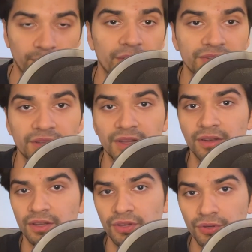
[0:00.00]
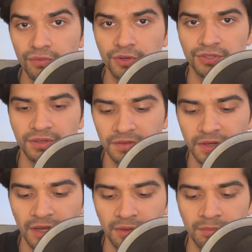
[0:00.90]
but in the EU version of the
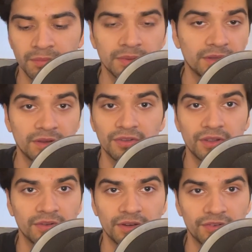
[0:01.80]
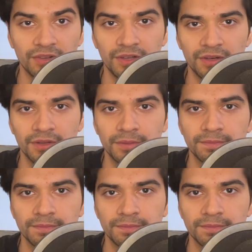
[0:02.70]
game, this isn't a scene.